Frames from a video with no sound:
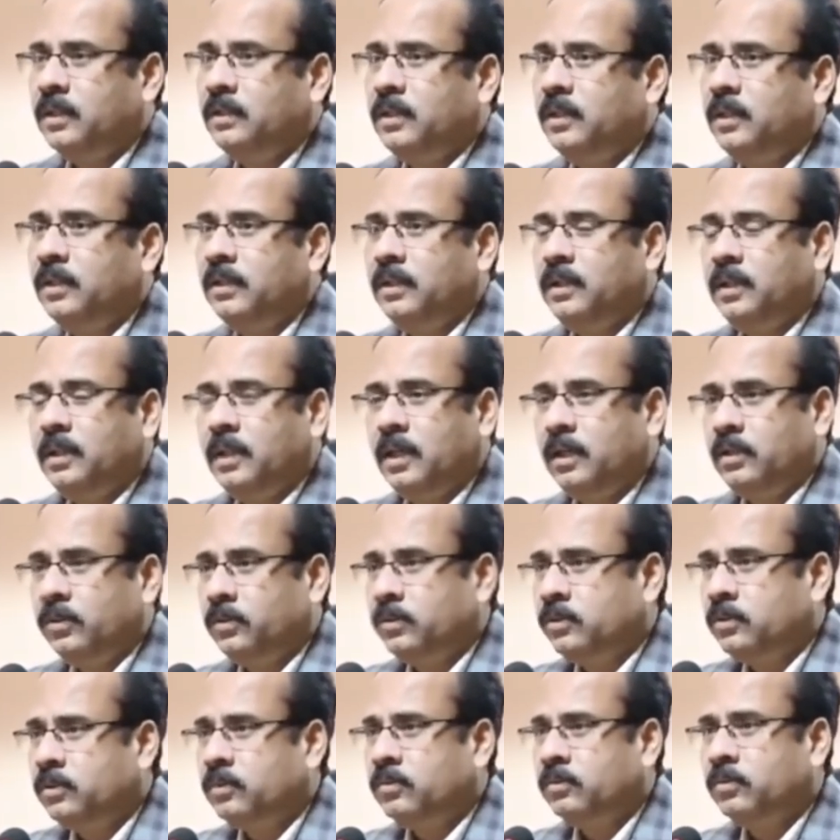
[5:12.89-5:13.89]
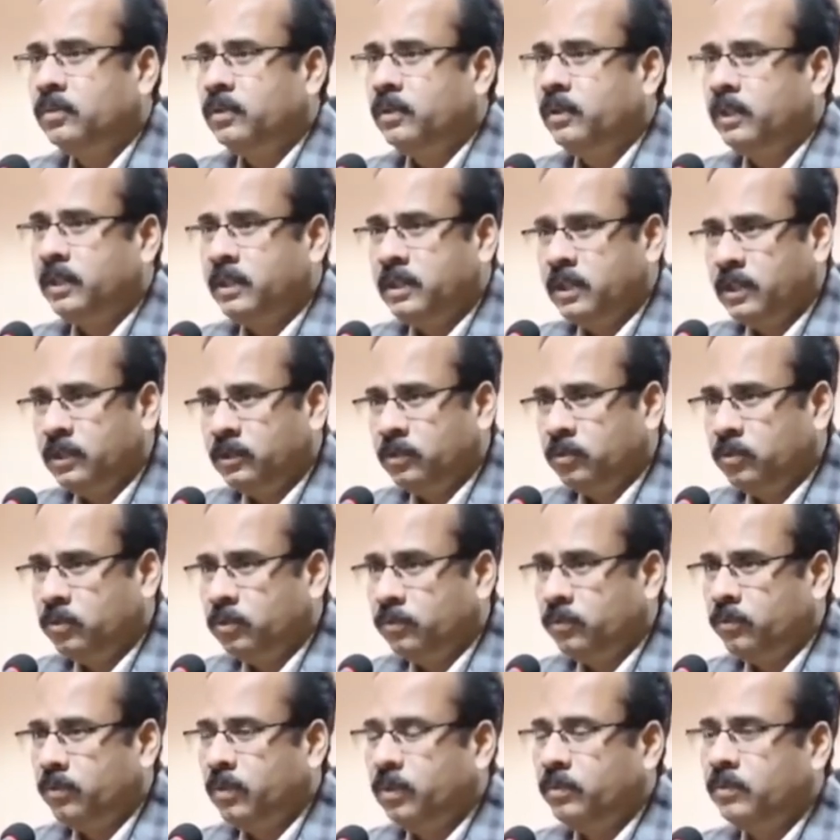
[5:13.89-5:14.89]
then EROs would reject
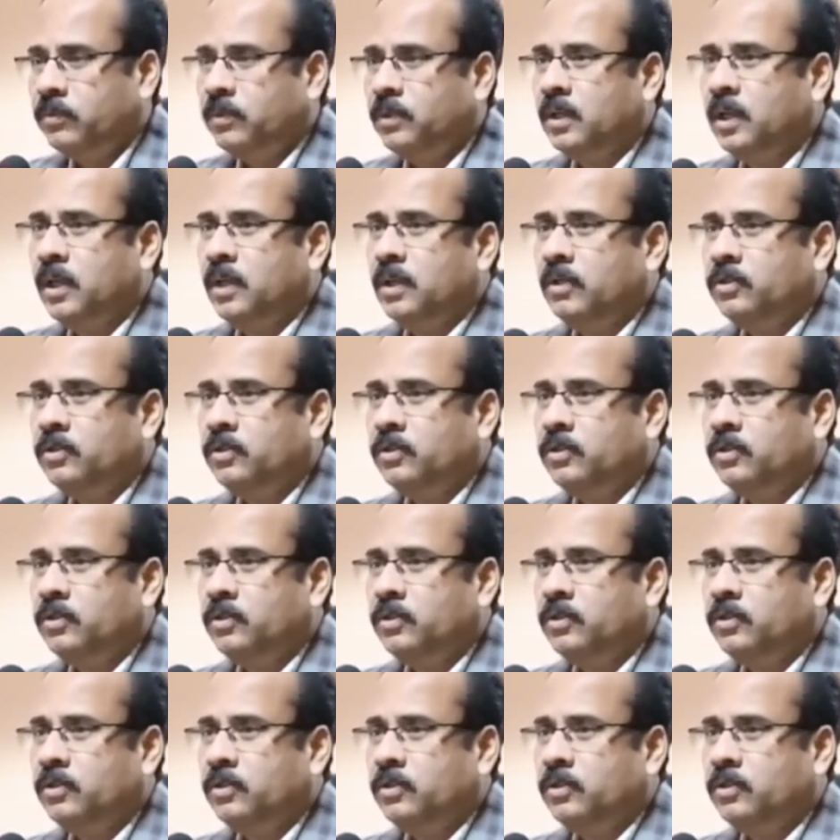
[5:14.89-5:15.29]
those forms.